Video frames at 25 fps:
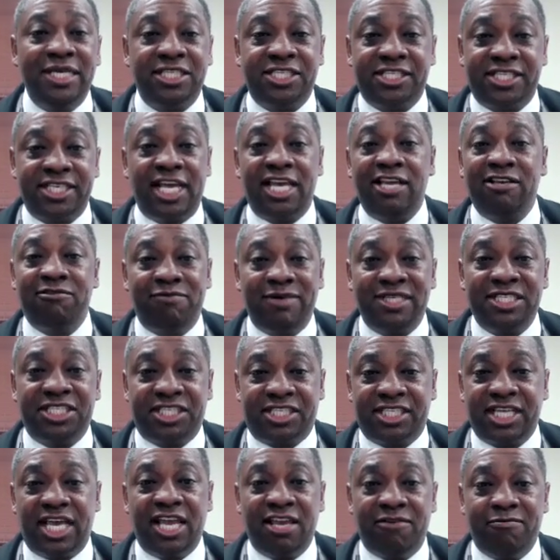save me,
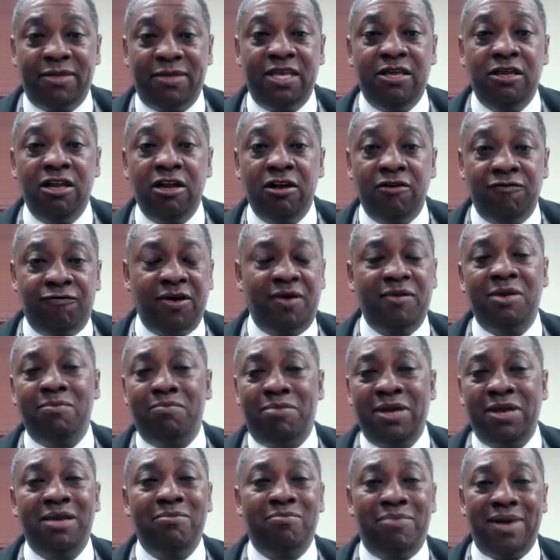save me from the
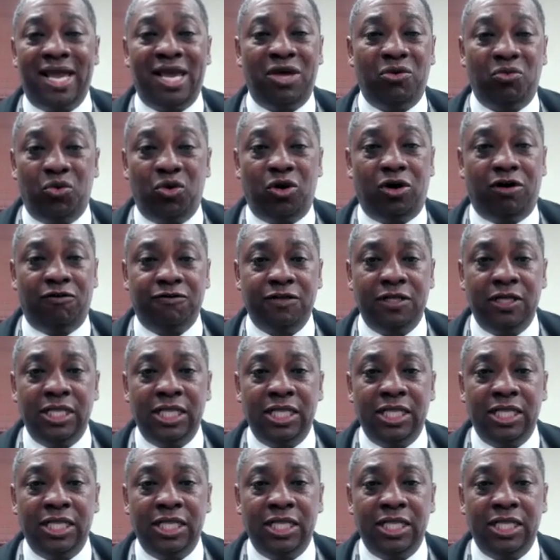big bad wolf.